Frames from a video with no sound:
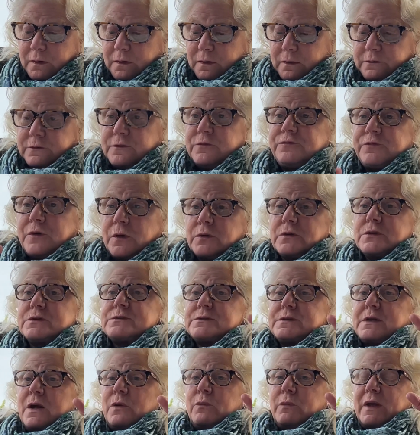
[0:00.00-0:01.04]
The
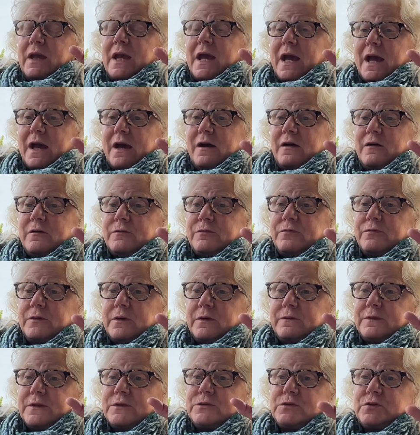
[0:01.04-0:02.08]
photos that we have,
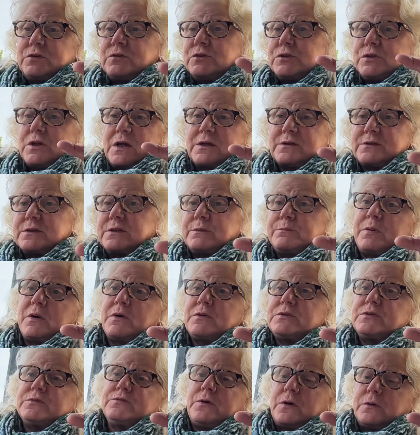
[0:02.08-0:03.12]
the two
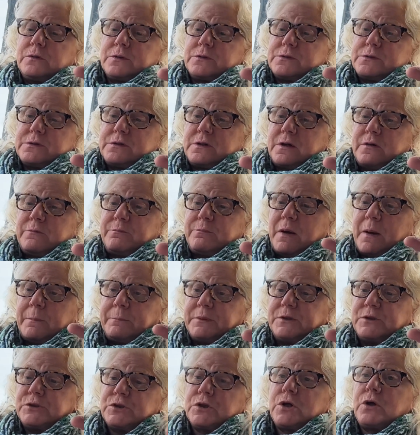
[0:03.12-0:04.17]
juxtaposed photos of
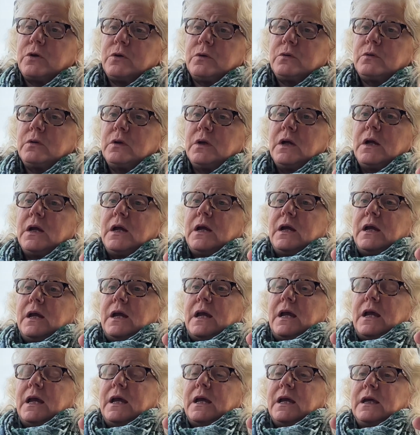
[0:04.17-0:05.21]
Papa Joe
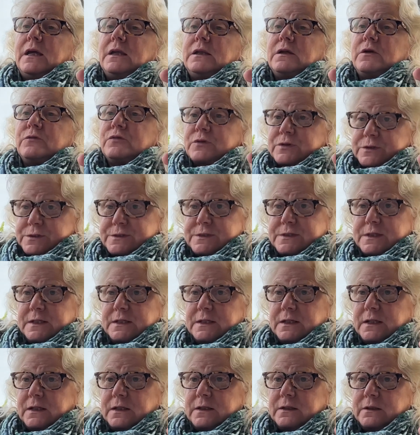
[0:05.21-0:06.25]
and of
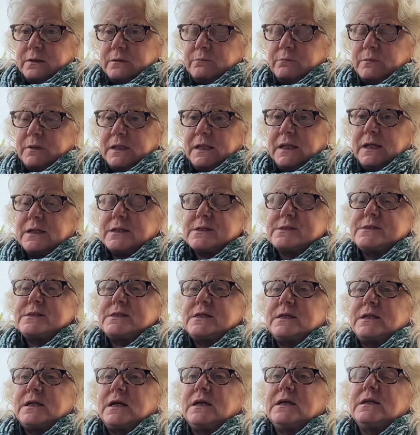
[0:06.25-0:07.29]
Christina, Maria
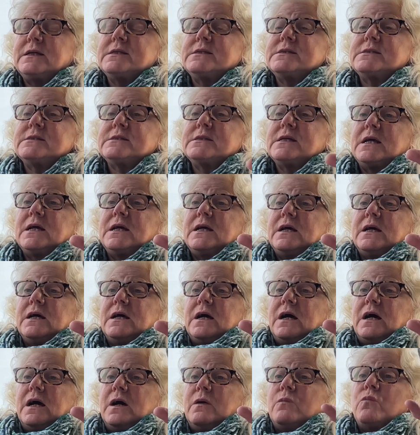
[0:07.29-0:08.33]
Cristina, is
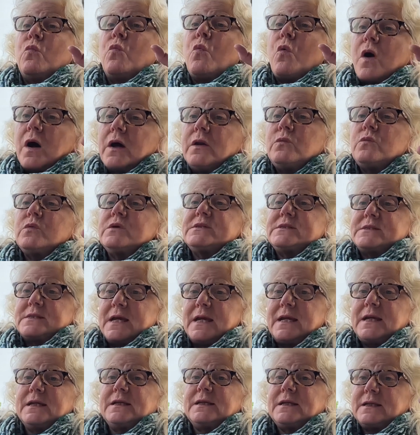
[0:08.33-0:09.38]
one was
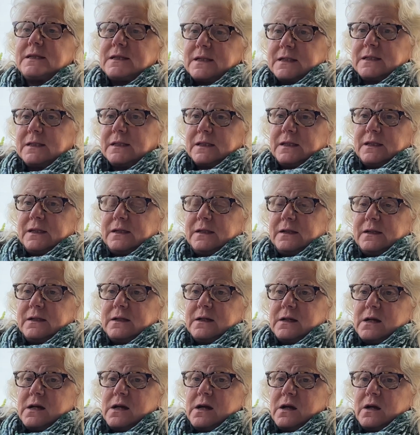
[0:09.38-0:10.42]
taken in Italy
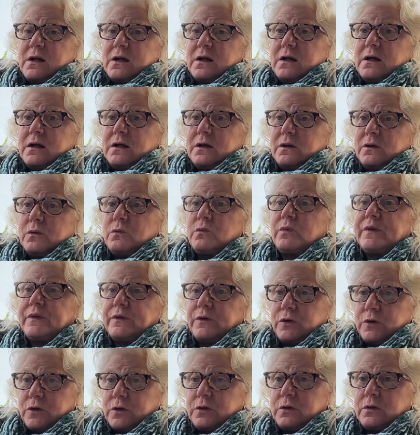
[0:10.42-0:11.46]
with
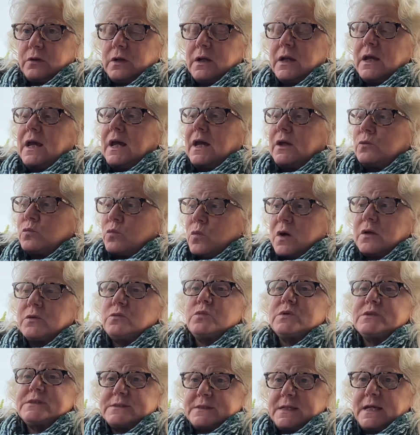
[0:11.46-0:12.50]
her, and one
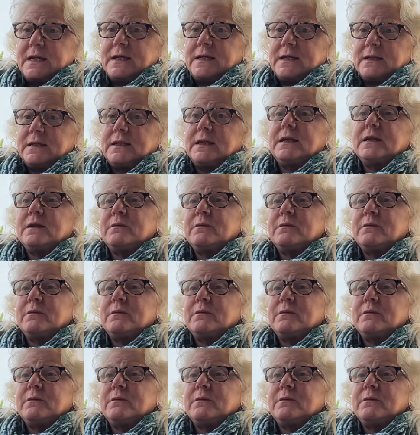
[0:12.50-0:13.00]
was taken in